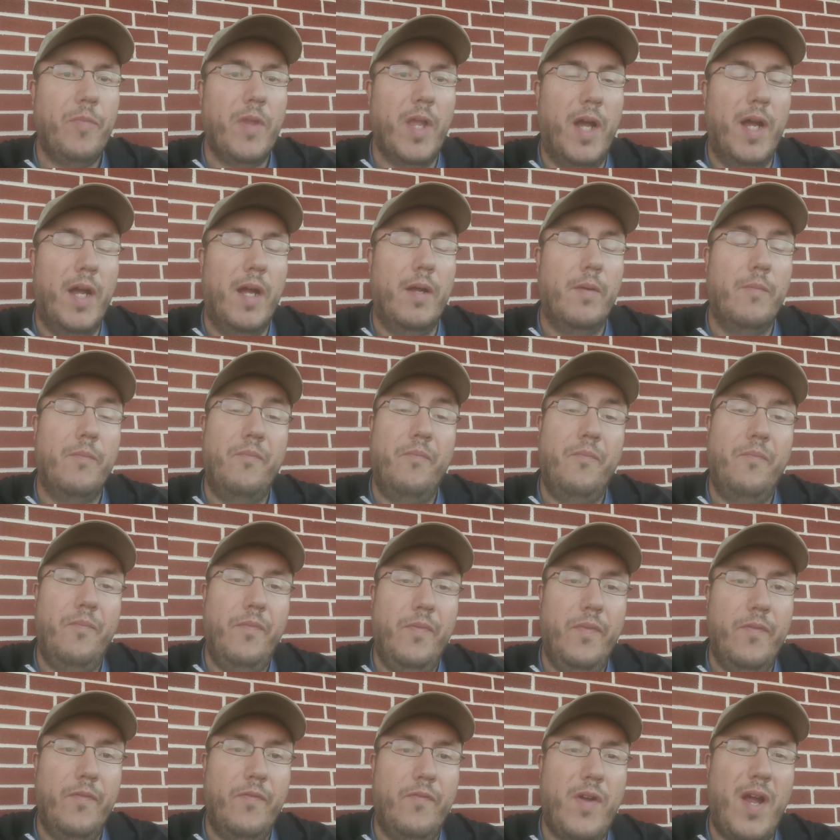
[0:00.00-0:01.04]
uh
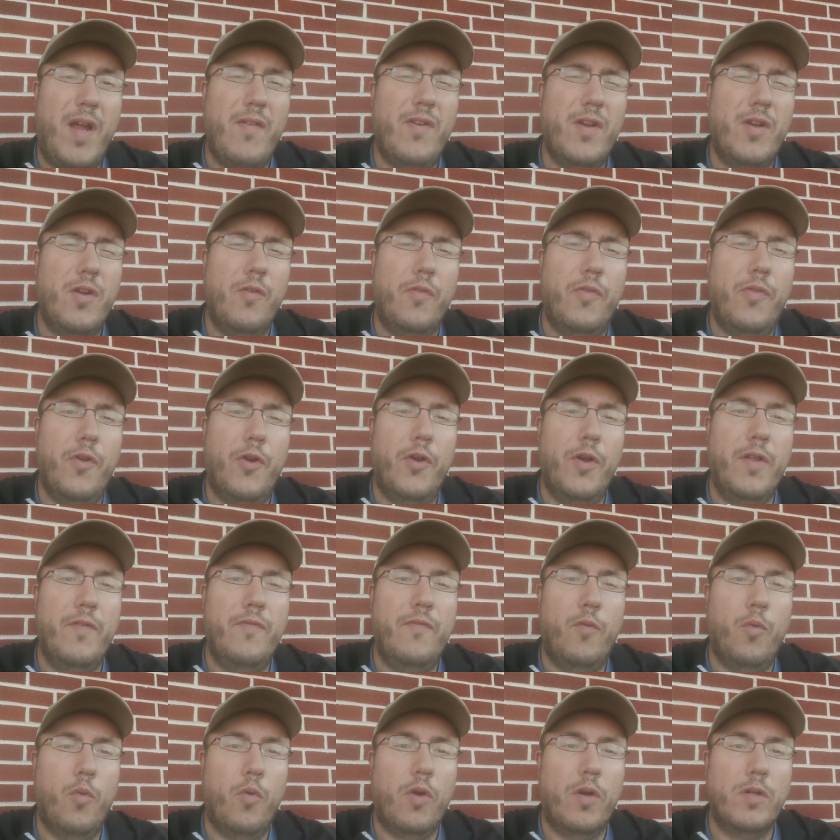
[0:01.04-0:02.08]

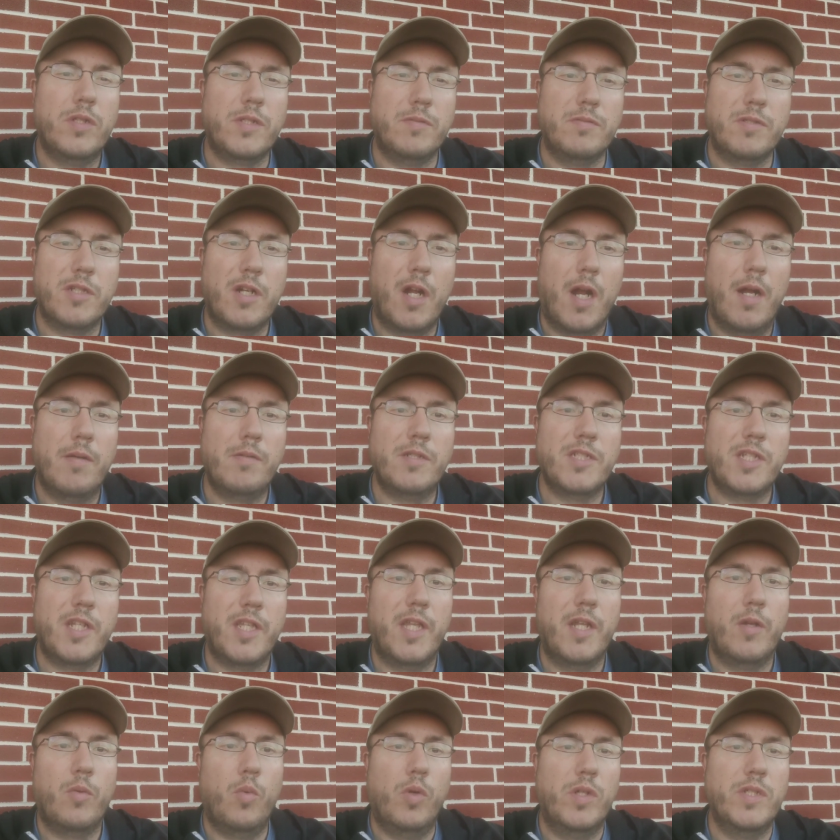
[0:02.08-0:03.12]
534 subscribers, I
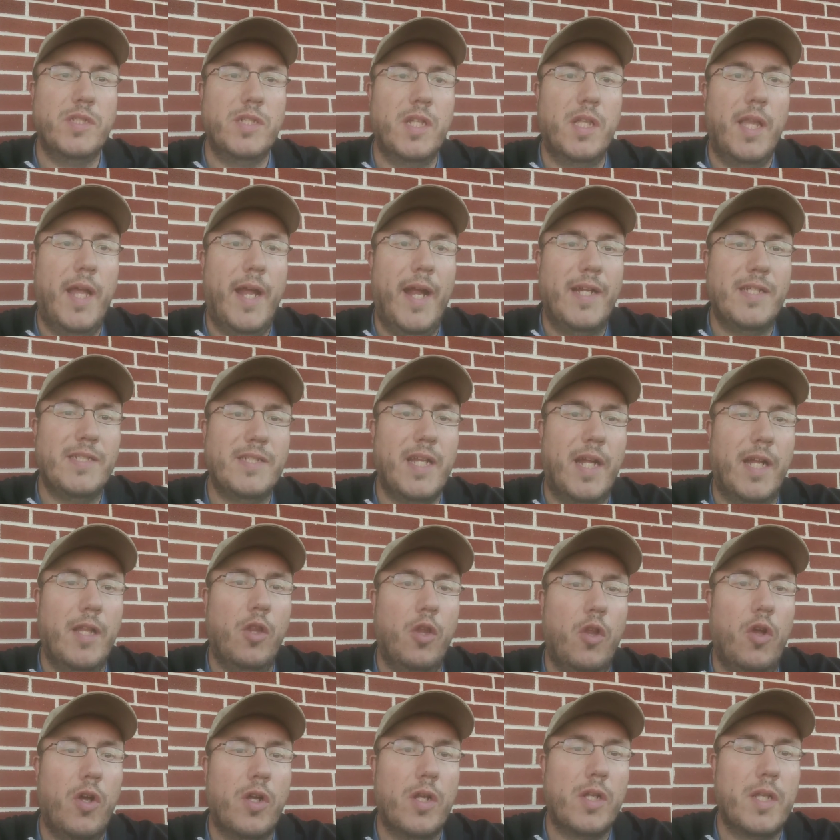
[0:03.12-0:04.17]
think, was the last I
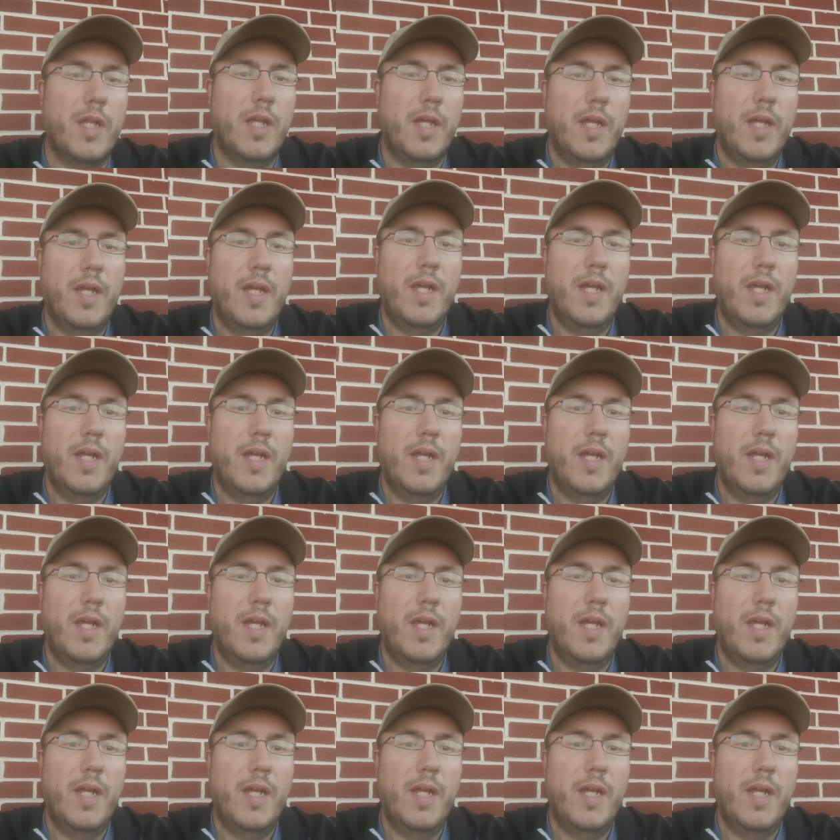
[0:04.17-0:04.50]
looked.